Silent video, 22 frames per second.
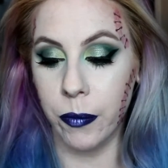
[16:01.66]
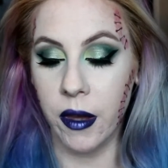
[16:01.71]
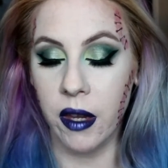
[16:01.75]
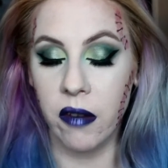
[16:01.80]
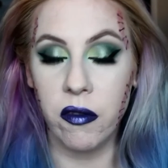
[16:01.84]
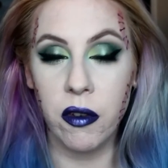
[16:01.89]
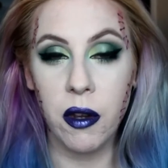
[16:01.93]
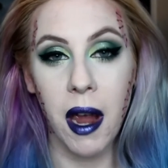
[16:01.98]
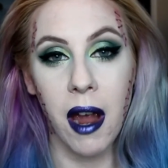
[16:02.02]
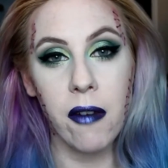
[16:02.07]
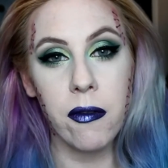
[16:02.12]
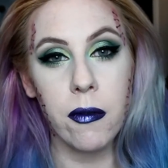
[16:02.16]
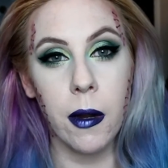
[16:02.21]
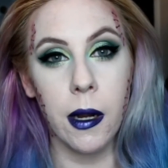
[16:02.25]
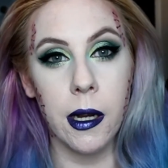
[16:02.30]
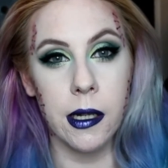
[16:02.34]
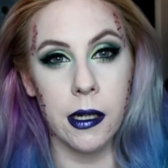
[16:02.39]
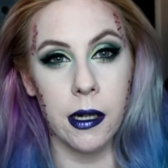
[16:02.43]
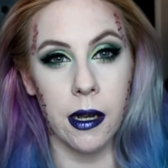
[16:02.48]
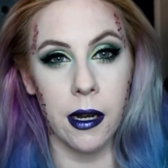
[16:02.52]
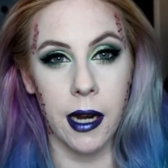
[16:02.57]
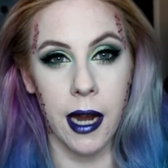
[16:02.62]
if you have
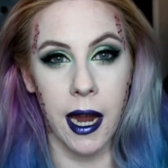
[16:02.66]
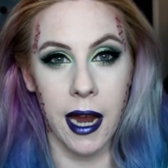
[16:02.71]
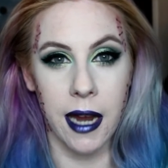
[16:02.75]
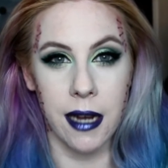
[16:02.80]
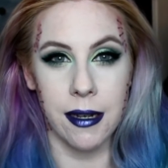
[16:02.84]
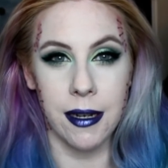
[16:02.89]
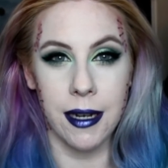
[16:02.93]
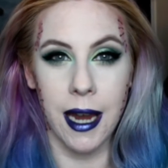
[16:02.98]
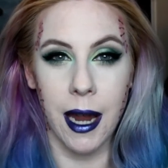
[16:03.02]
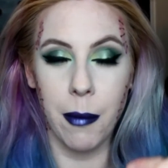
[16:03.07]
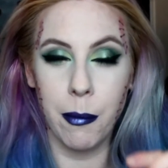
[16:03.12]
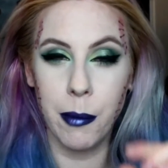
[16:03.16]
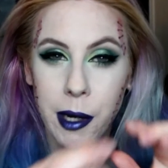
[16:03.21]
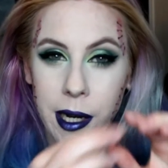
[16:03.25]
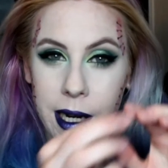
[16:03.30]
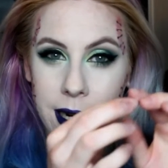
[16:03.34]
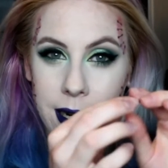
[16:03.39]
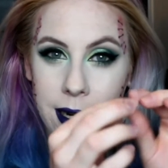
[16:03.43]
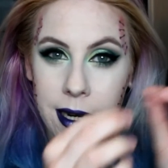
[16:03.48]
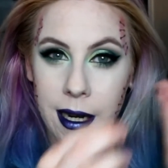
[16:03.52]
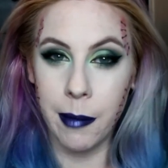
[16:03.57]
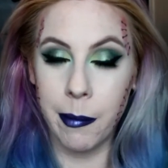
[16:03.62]
quite dark hair, you can
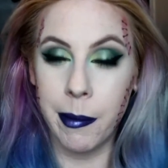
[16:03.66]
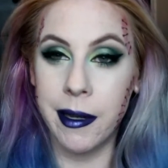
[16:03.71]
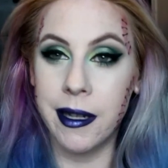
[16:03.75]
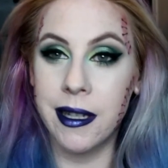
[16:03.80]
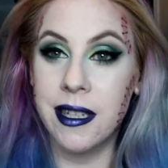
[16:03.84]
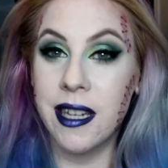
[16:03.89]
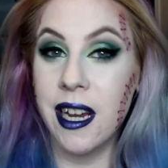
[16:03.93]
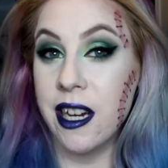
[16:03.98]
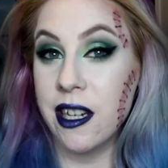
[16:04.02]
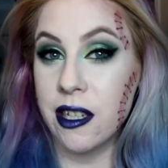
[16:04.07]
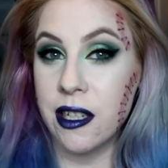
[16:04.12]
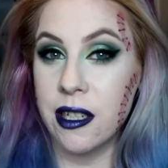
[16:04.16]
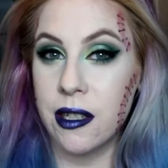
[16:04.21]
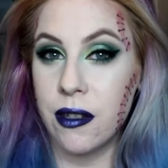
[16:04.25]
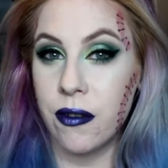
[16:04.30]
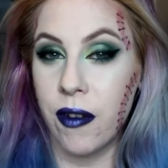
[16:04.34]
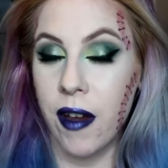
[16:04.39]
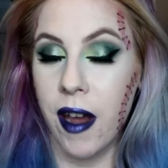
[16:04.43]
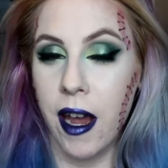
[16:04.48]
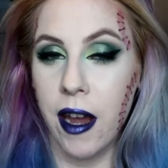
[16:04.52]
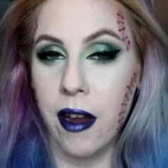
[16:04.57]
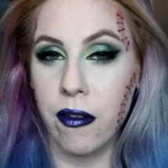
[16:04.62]
buy clip-in sections
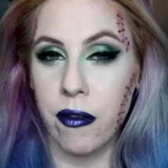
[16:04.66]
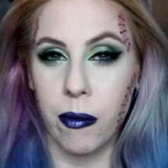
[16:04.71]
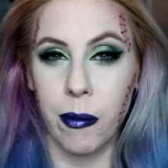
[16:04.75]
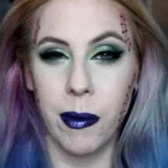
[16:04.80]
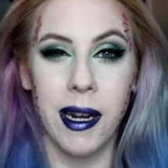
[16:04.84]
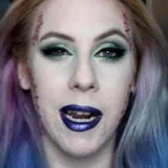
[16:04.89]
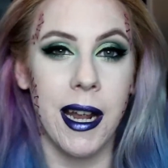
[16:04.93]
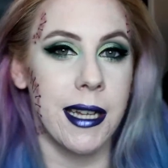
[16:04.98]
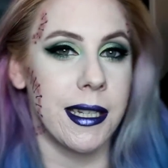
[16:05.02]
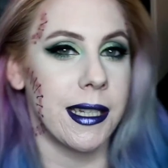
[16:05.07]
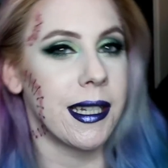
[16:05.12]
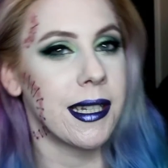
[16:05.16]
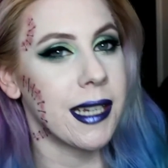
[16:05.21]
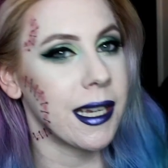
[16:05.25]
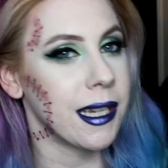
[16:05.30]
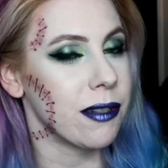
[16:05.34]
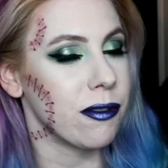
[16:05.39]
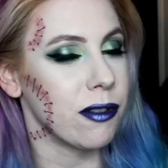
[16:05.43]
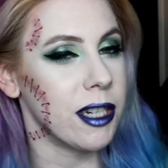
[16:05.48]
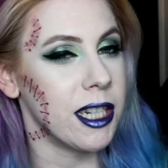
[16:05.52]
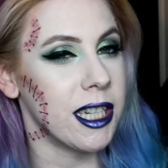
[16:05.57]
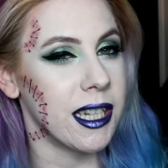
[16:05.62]
of hair from Claire's
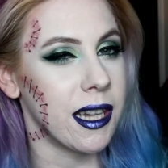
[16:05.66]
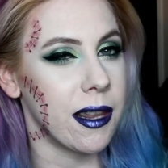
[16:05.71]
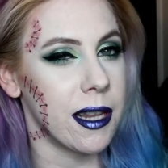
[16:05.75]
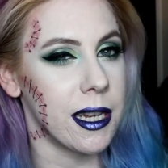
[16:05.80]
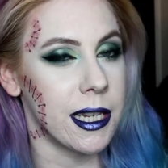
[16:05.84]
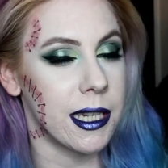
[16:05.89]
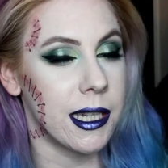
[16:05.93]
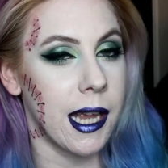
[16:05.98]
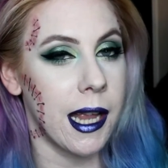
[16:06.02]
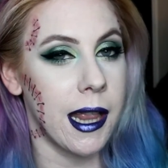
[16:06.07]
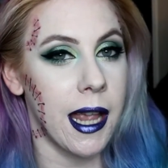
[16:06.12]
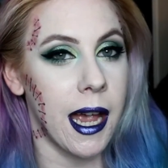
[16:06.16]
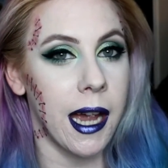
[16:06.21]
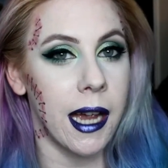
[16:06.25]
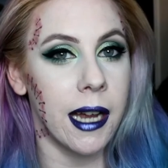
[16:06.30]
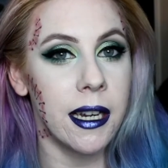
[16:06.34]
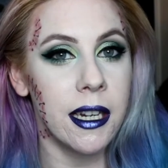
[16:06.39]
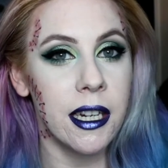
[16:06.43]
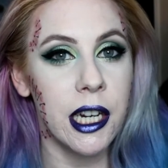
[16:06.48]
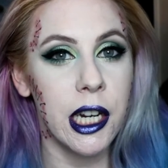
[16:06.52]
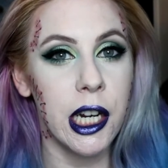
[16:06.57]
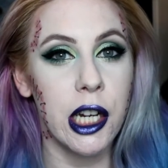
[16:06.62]
Accessories and things like
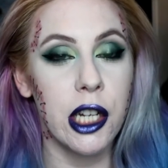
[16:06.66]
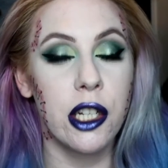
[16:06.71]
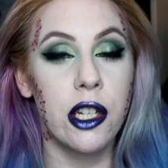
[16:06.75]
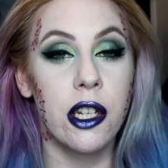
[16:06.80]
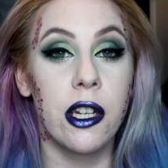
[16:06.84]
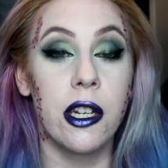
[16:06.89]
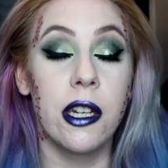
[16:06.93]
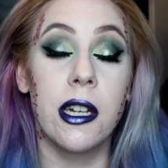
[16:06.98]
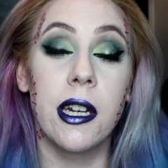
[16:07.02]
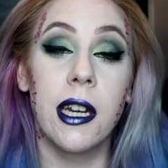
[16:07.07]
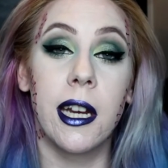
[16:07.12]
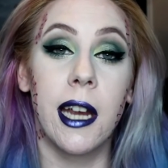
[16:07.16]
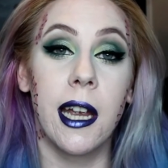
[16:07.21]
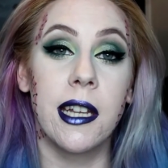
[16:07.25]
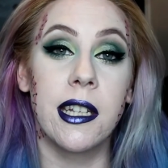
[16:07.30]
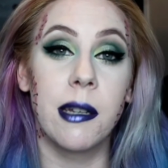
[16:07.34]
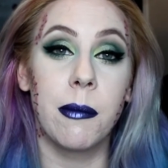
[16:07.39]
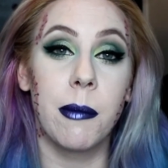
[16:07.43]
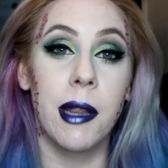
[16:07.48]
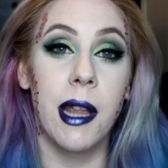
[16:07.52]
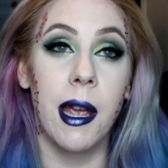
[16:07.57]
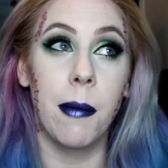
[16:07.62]
that. So you could
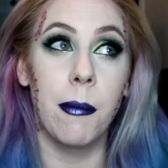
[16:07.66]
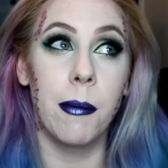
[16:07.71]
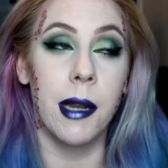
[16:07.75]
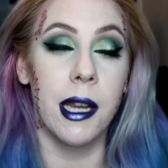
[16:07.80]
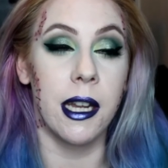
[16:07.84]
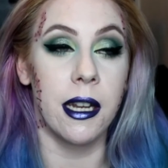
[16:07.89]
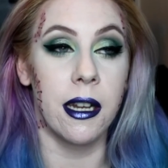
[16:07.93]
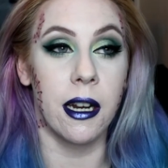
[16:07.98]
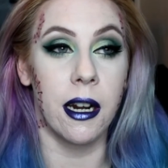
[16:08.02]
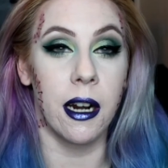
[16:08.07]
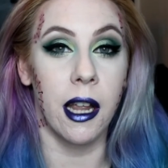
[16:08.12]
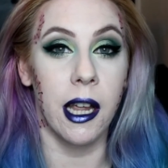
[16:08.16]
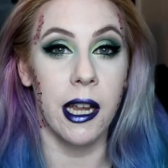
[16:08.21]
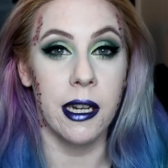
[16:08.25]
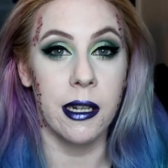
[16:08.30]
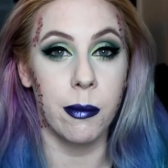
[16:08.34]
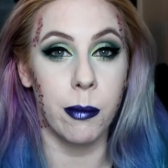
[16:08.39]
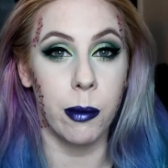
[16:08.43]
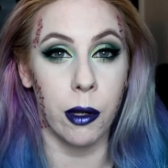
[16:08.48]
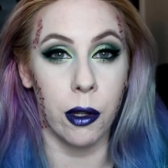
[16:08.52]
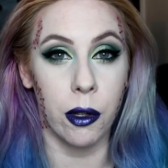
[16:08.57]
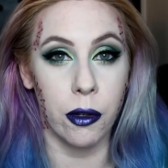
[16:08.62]
get some of them in a
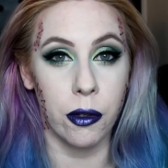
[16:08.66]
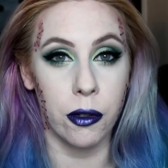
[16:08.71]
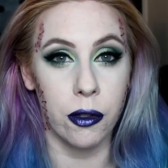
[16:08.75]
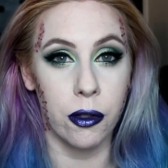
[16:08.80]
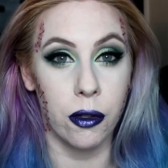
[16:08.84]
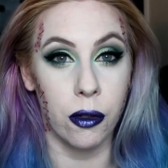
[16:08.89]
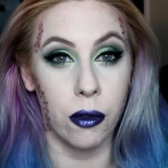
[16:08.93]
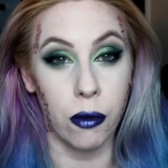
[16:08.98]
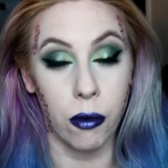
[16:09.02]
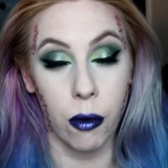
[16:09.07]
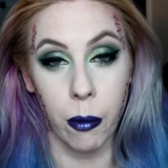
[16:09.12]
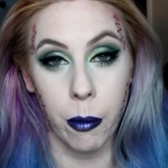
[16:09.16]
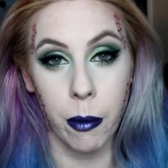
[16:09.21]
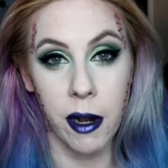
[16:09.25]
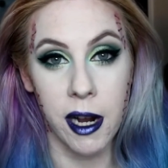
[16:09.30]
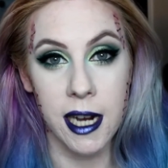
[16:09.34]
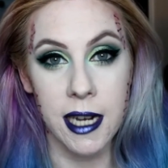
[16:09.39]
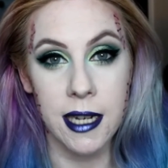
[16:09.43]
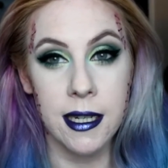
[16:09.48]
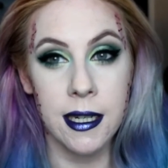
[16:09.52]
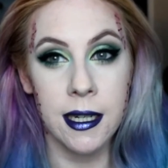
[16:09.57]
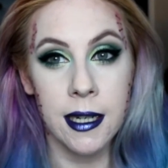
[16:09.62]
light blonde or a
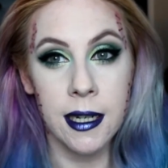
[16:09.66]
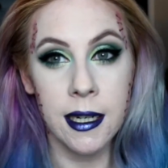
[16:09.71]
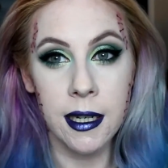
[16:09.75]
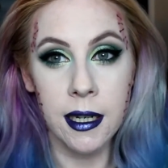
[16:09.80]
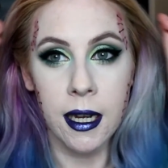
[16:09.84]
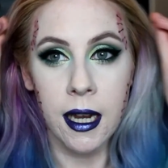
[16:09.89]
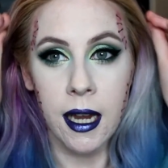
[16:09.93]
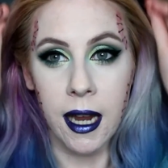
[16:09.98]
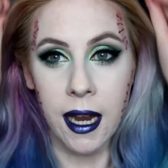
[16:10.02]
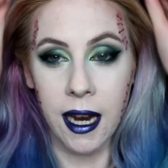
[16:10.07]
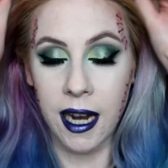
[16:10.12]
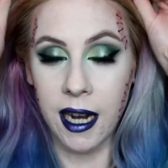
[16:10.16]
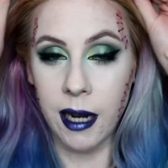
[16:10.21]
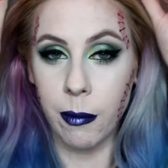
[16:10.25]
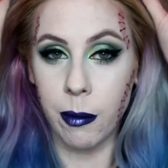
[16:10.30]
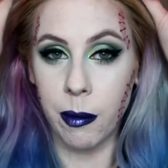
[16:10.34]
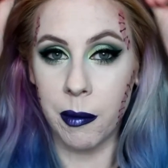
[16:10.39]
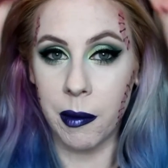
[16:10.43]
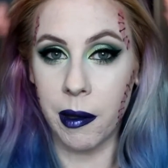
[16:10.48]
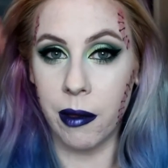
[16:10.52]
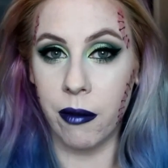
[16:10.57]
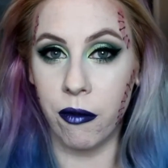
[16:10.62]
white and
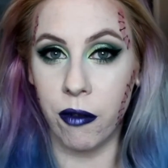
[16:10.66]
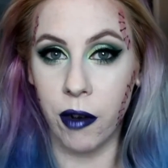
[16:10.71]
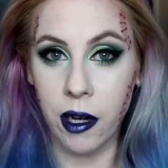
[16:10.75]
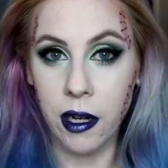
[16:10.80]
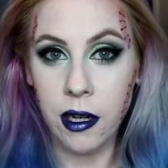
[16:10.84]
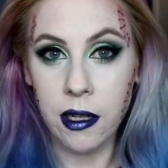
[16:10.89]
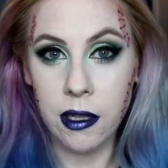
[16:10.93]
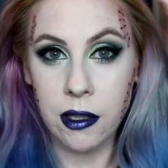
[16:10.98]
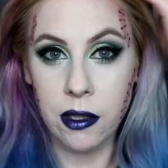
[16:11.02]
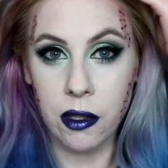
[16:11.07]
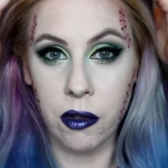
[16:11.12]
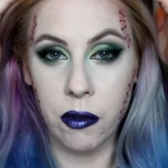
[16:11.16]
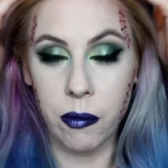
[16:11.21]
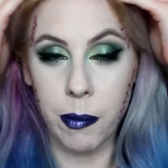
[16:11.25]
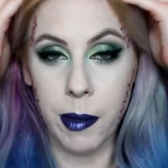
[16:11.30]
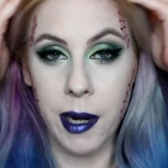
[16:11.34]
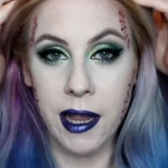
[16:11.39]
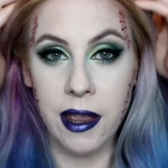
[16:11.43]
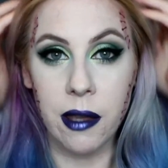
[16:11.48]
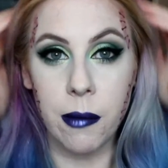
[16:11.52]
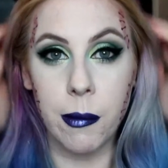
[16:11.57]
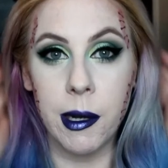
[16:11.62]
clip them at the front and sort of
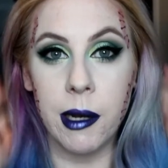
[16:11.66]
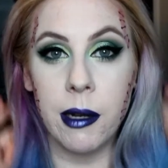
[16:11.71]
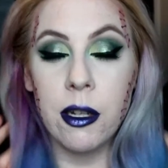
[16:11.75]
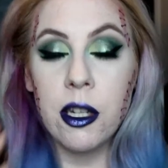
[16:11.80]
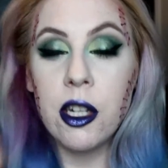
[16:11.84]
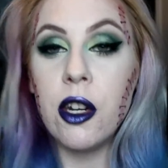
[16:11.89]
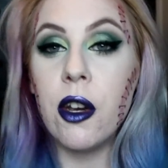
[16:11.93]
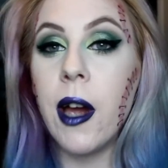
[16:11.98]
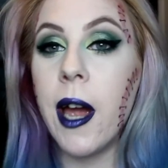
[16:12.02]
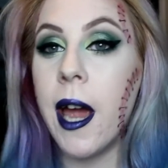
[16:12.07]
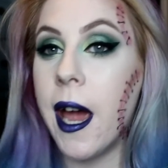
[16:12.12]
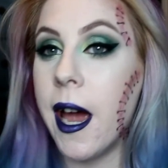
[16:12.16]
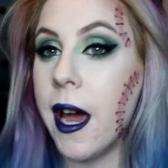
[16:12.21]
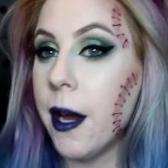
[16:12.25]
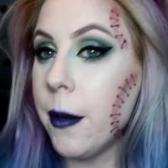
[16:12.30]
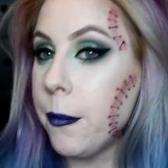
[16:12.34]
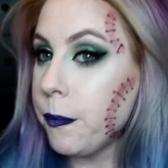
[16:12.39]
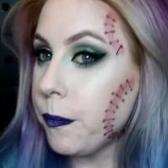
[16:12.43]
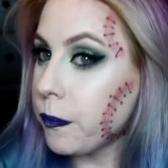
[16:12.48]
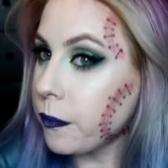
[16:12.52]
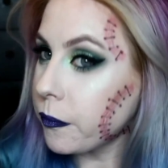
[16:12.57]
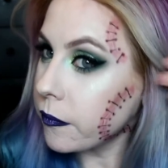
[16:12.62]
blend them into your
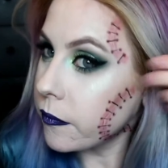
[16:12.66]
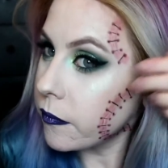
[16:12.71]
hair.